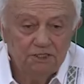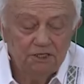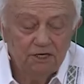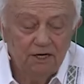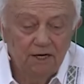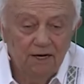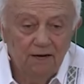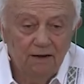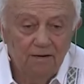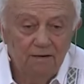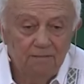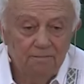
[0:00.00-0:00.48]

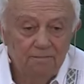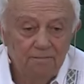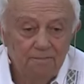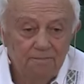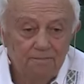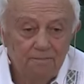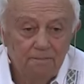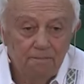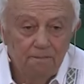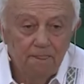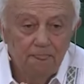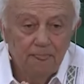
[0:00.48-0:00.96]
uh,
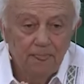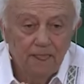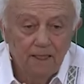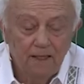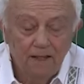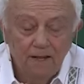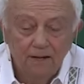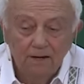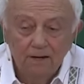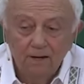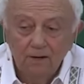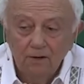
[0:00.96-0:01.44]

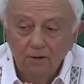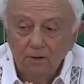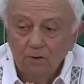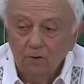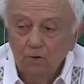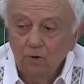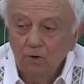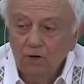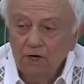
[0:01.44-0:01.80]
who